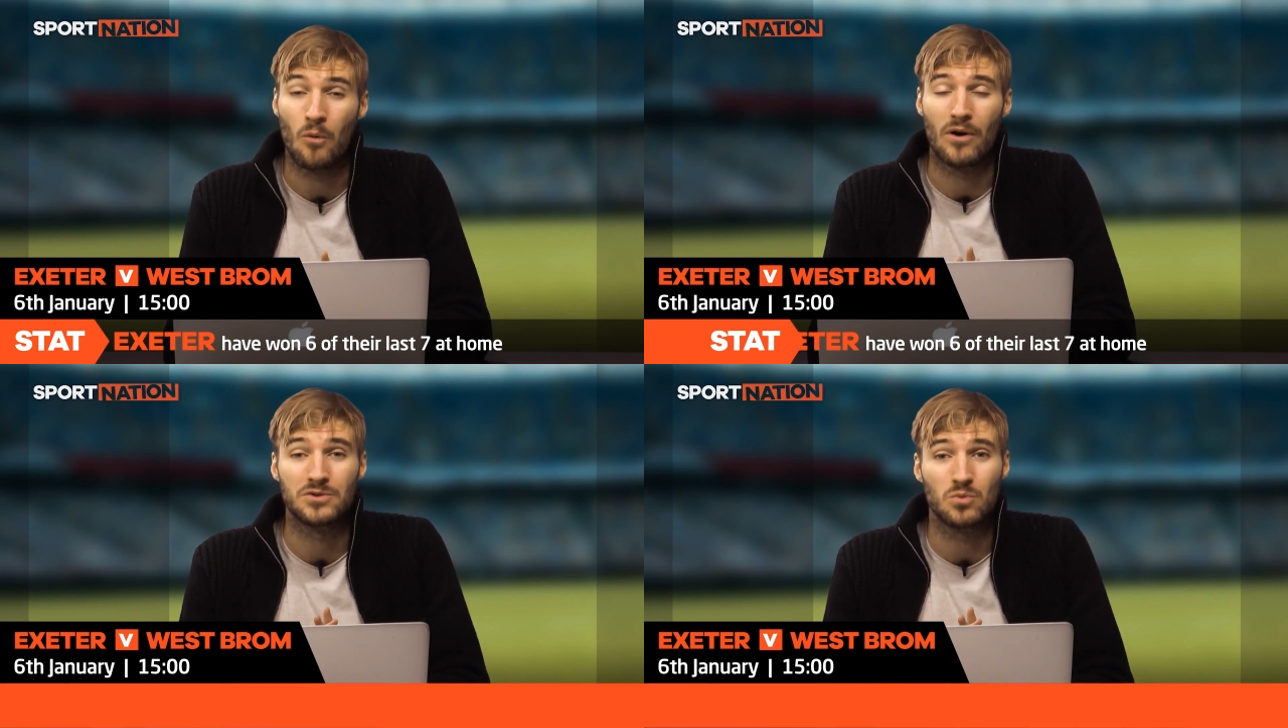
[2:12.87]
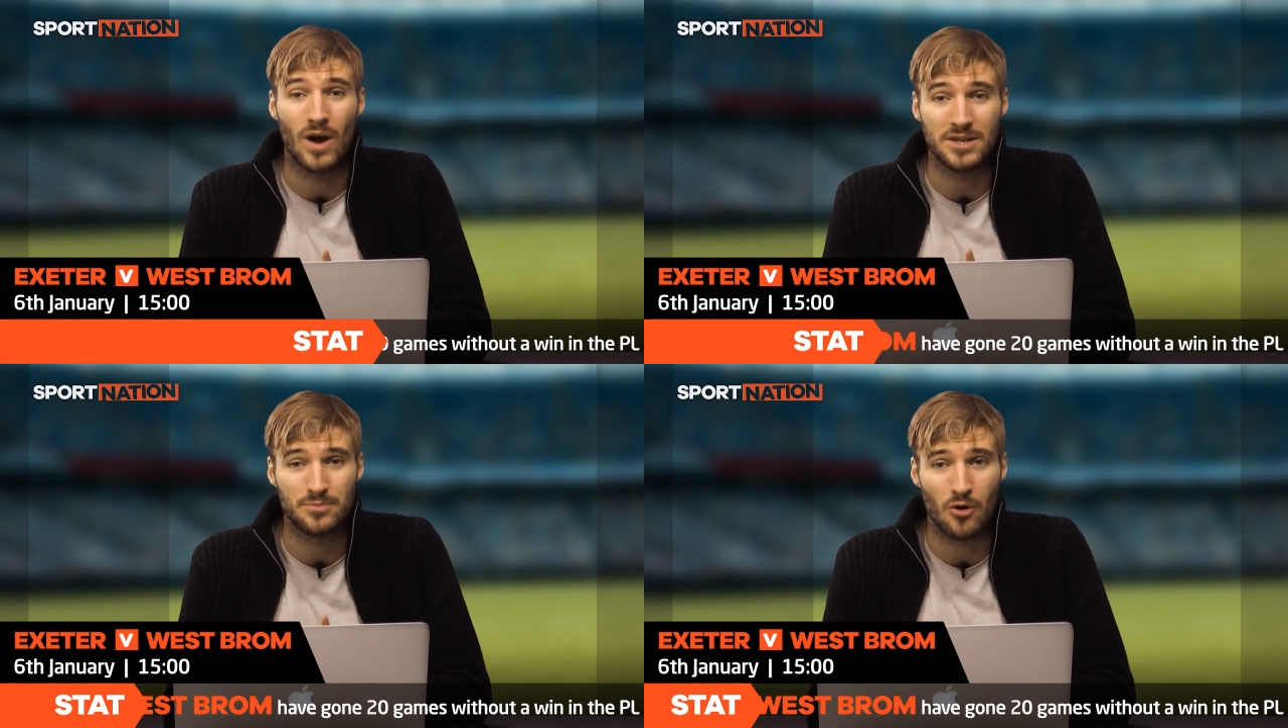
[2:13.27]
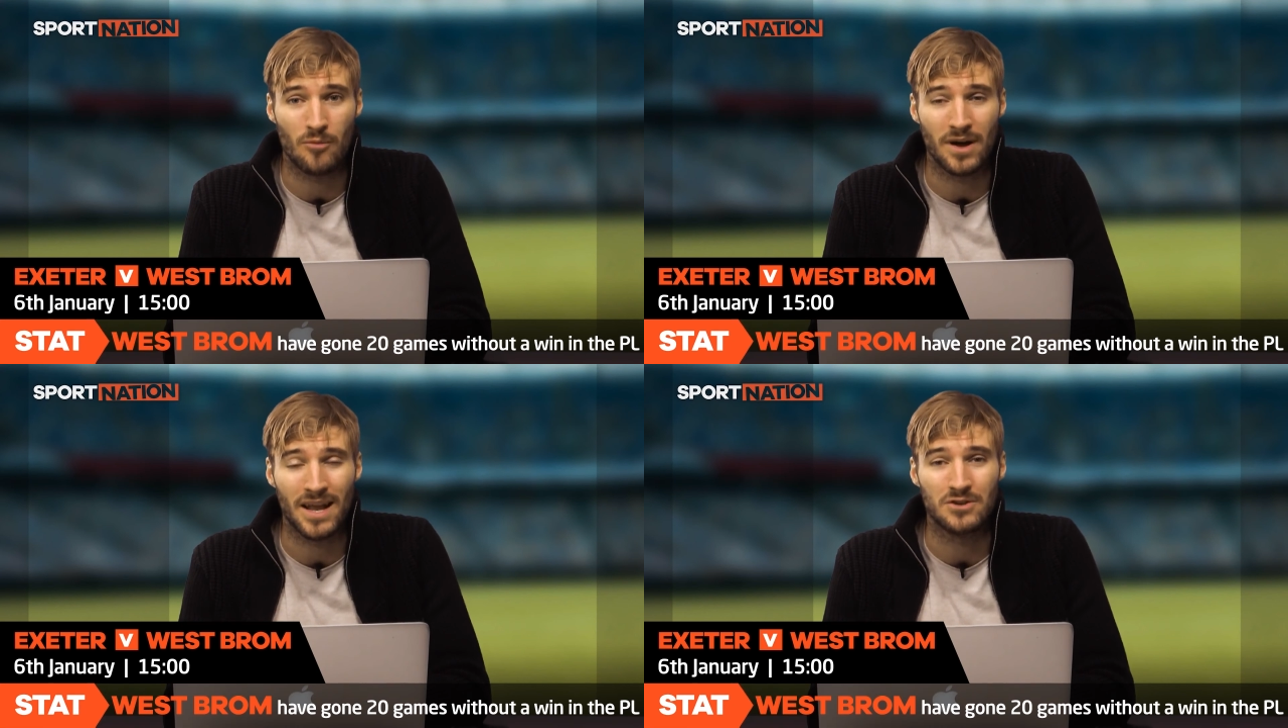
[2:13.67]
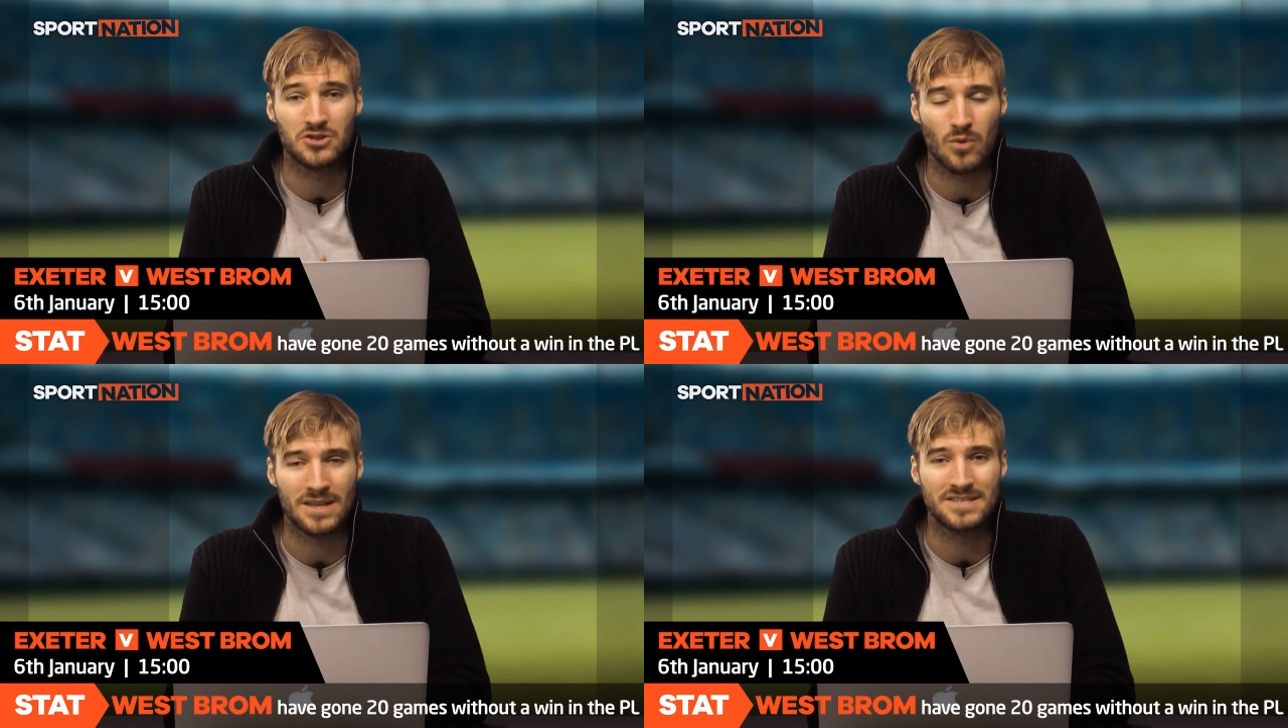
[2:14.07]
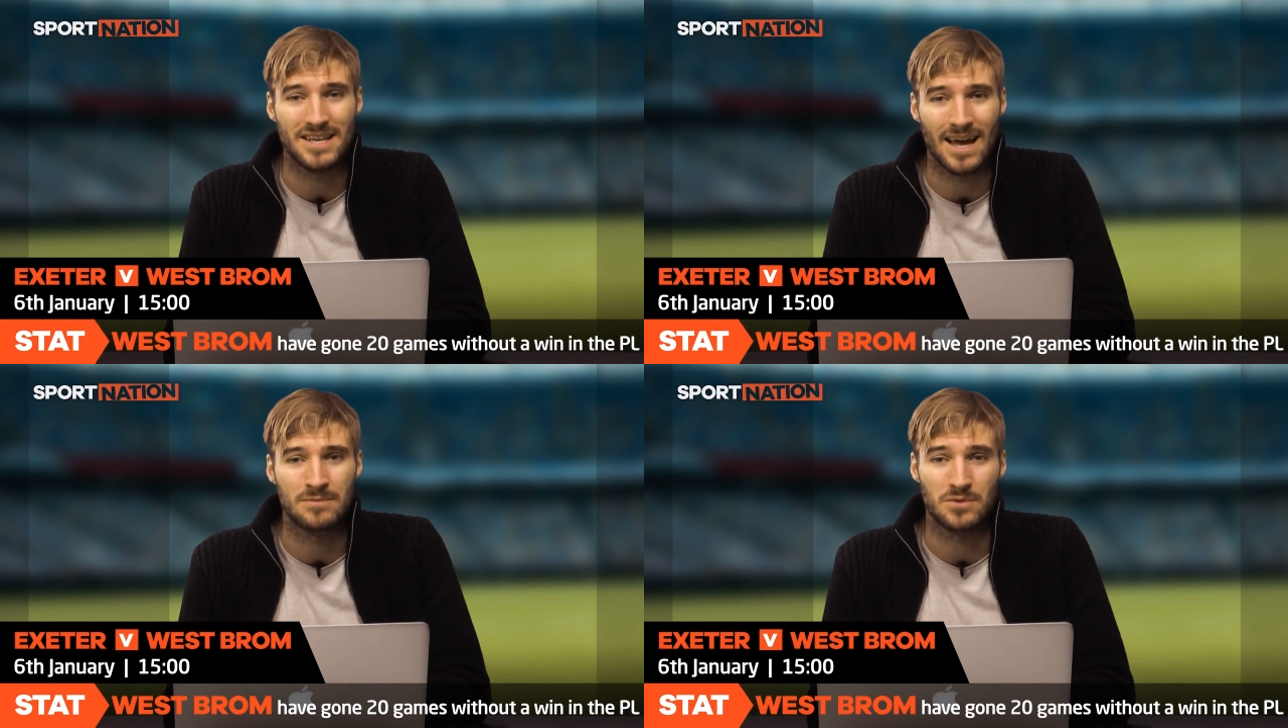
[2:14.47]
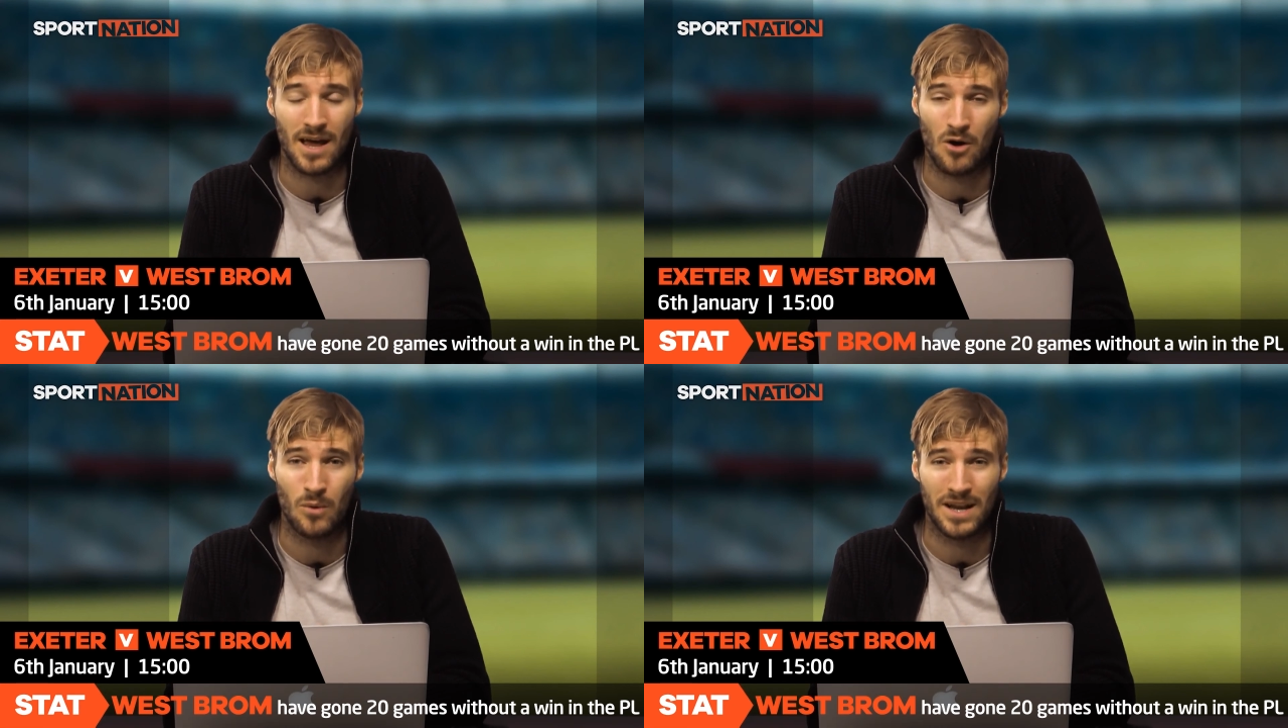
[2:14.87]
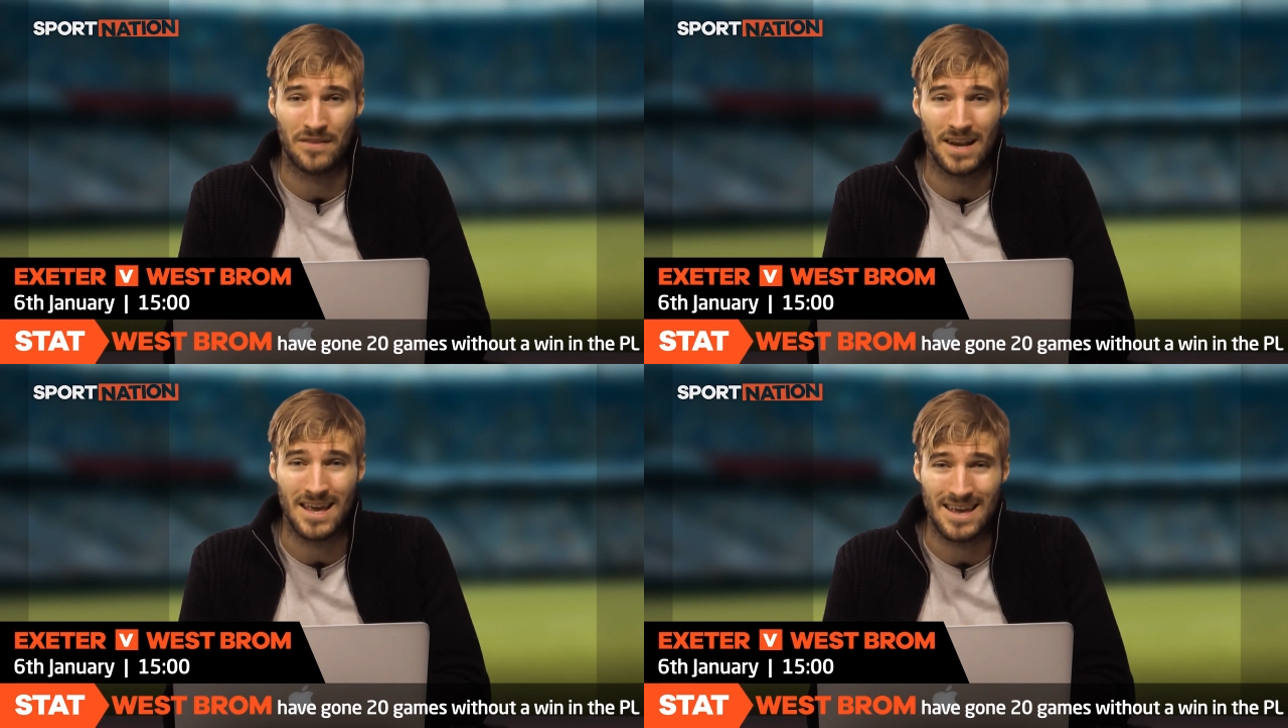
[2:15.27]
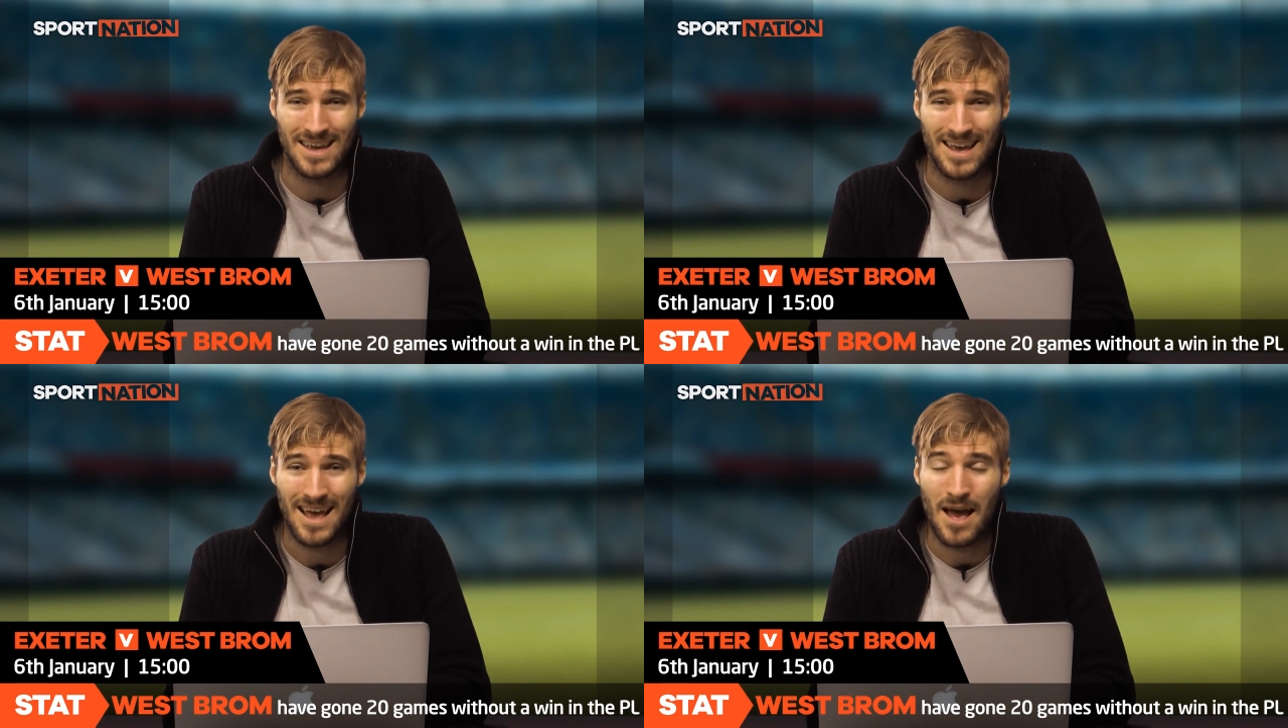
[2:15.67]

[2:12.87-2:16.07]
whereas West Brom are now 20 games without a win in the league.